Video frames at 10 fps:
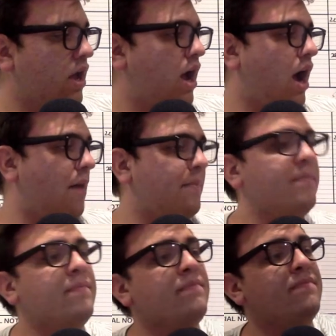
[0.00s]
Um,
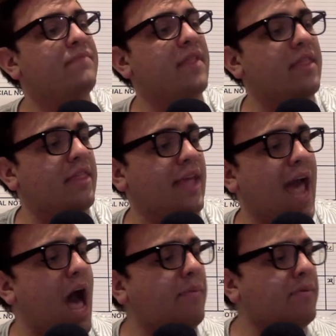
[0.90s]
the
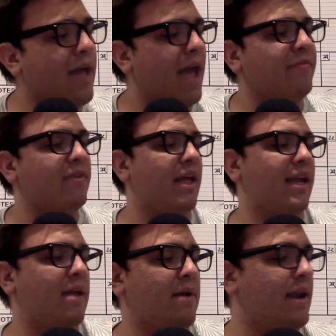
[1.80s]
album after that
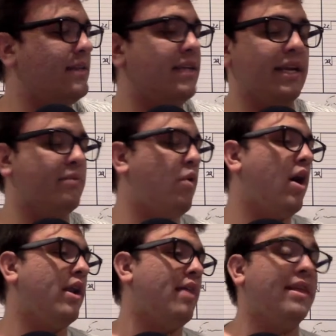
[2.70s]
came out in
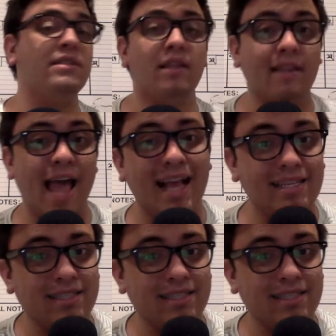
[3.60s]
1981, and this is the last,